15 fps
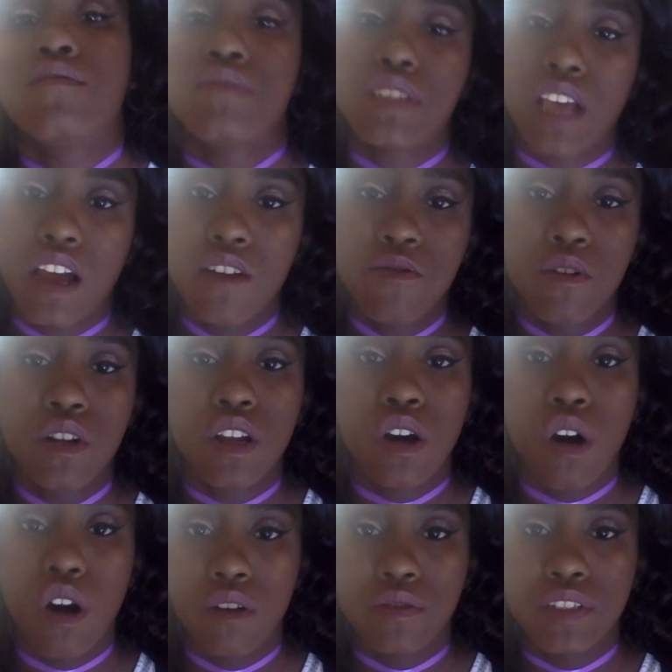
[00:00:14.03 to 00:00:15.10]
Sorry for all the
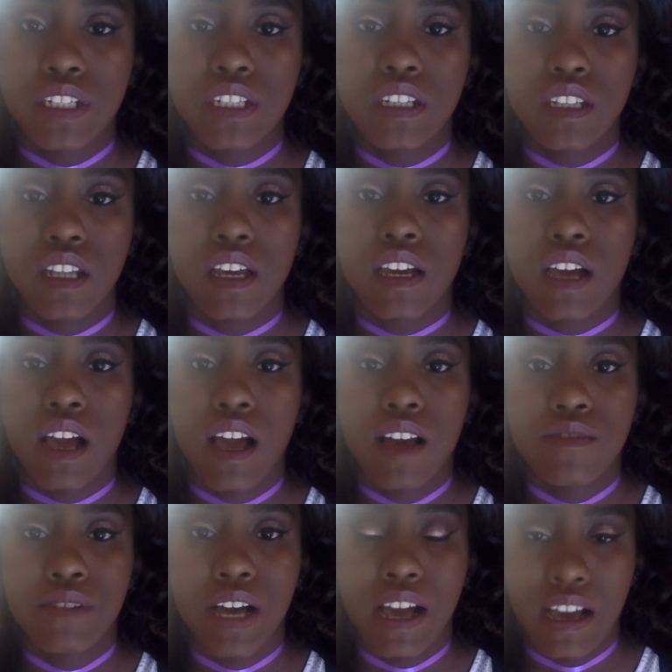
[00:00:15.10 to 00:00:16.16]
coughing. Like, I
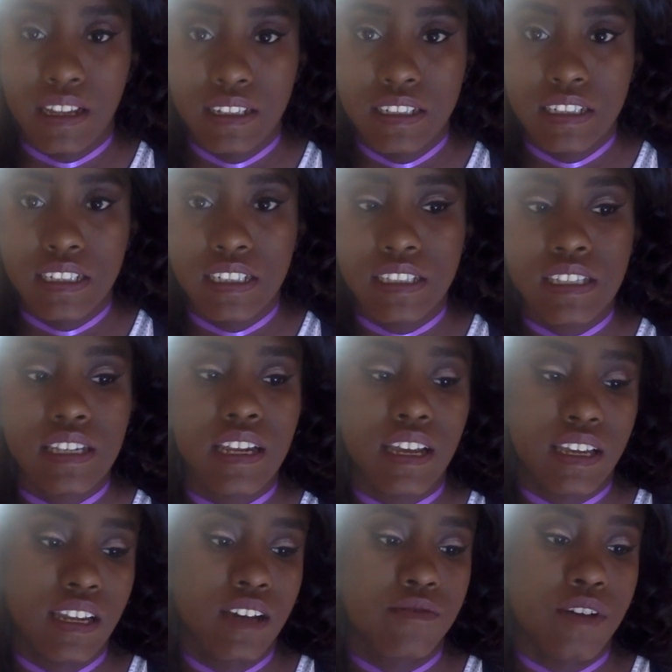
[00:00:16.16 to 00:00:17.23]
have allergies and I
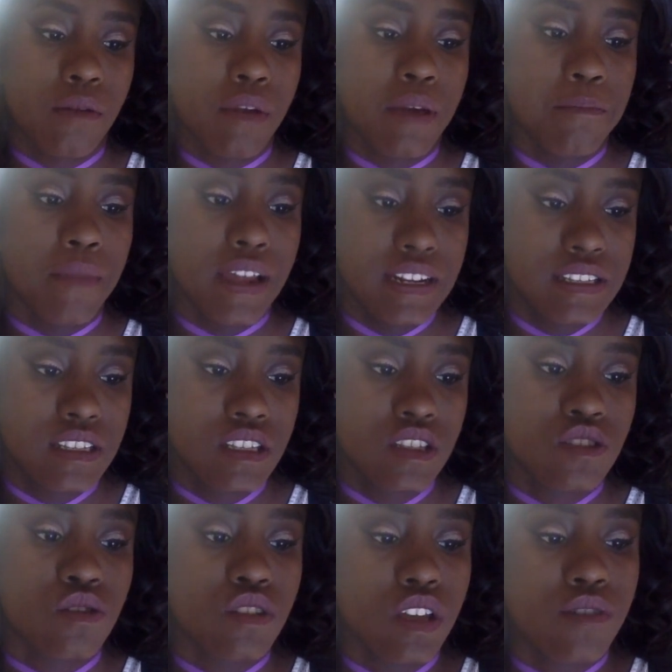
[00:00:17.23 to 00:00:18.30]
cannot find my medicine,
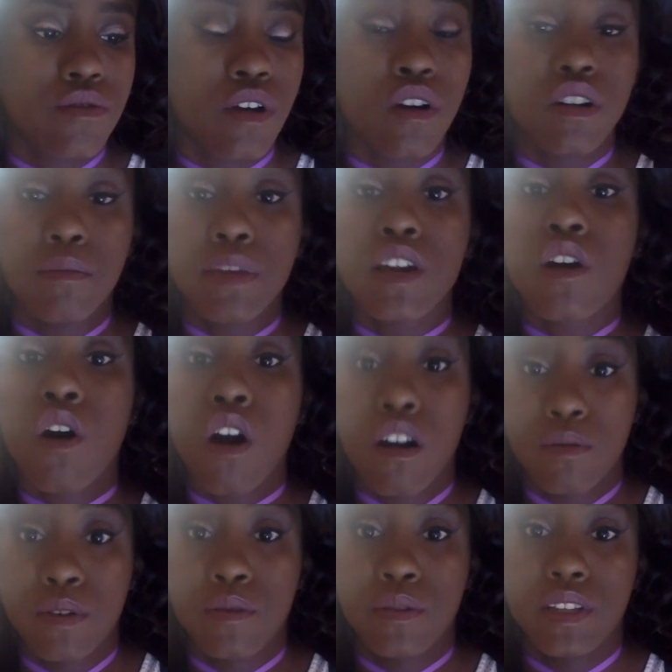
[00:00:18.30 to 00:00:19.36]
so therefore I'm gonna be
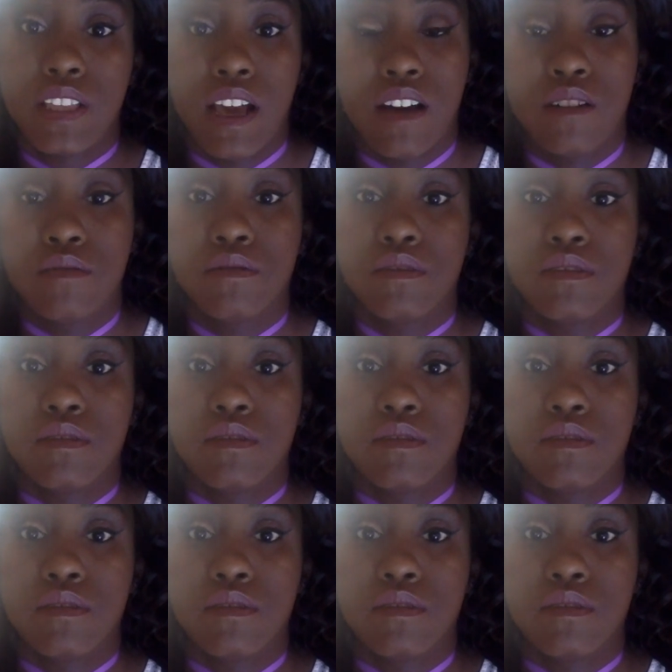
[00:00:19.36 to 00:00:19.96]
coughing throughout